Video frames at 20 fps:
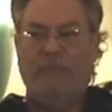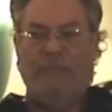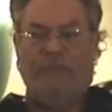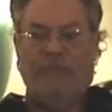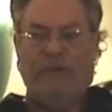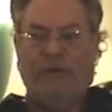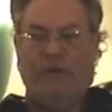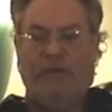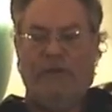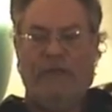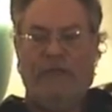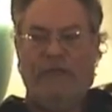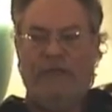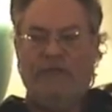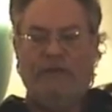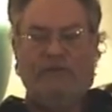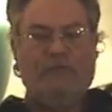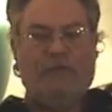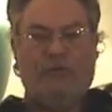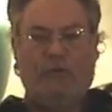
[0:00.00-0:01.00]
They don't
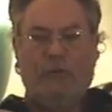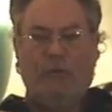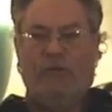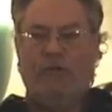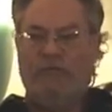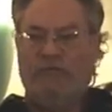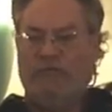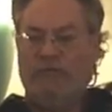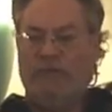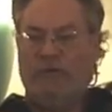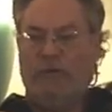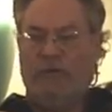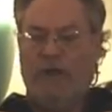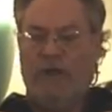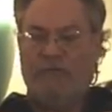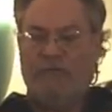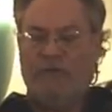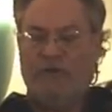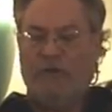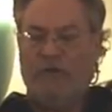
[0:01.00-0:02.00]

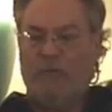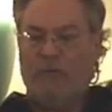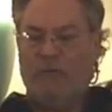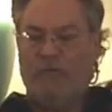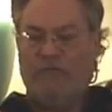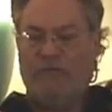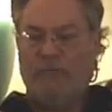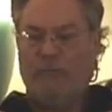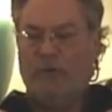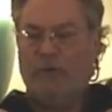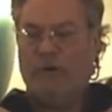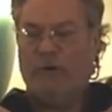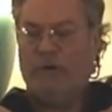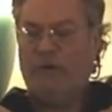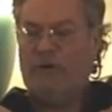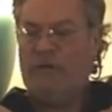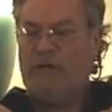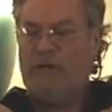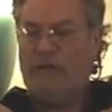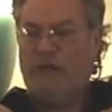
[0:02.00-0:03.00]
have intercourse
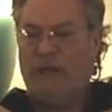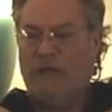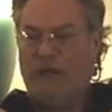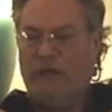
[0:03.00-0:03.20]
or